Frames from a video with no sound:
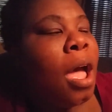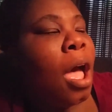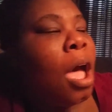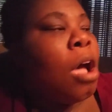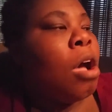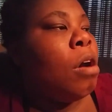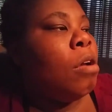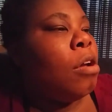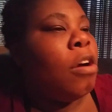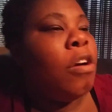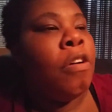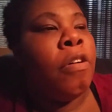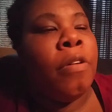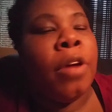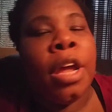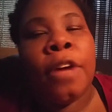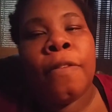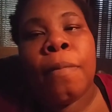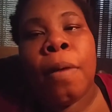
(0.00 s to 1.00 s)
I don't
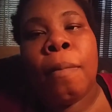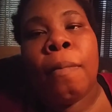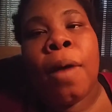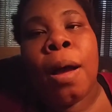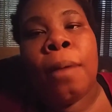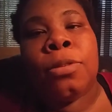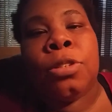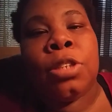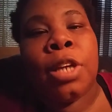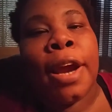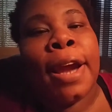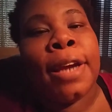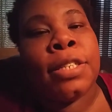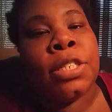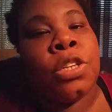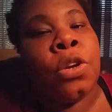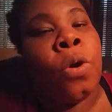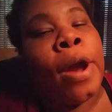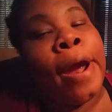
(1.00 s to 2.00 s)
know if my mom
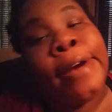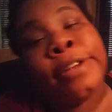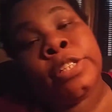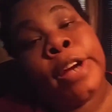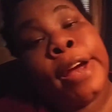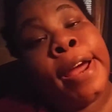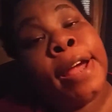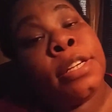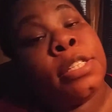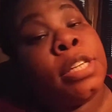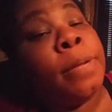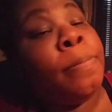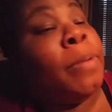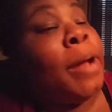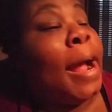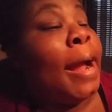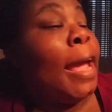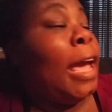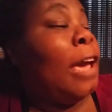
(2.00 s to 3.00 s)
trashed it or I trashed it,
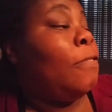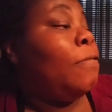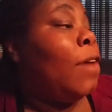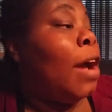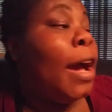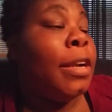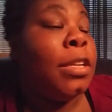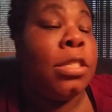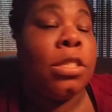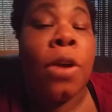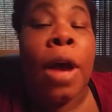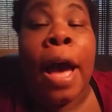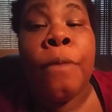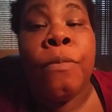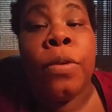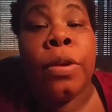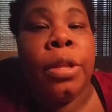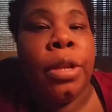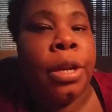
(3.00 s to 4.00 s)
but I can't find it, so I
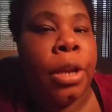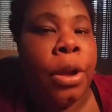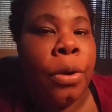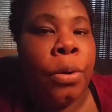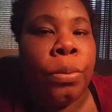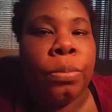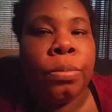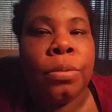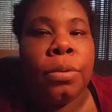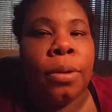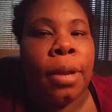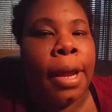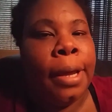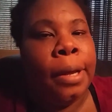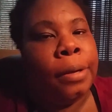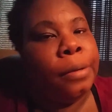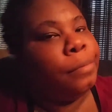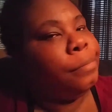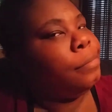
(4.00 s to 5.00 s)
really don't
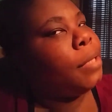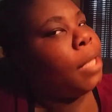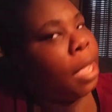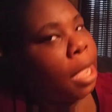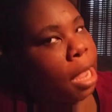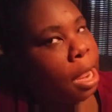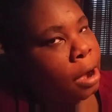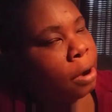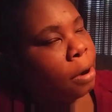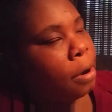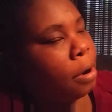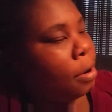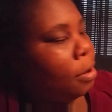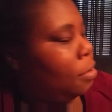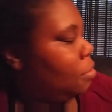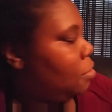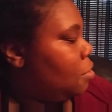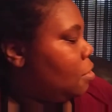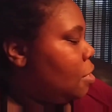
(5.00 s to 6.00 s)
like care
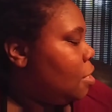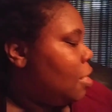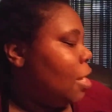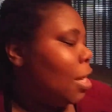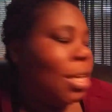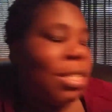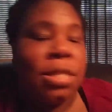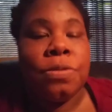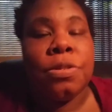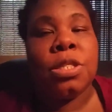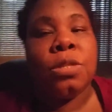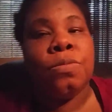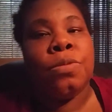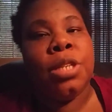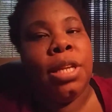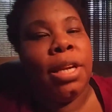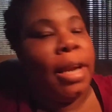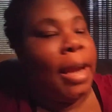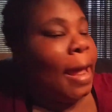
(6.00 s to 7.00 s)
because it was
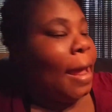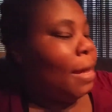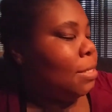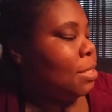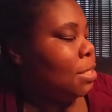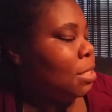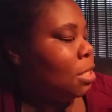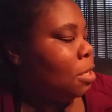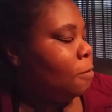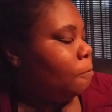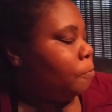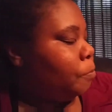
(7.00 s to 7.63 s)
really nasty.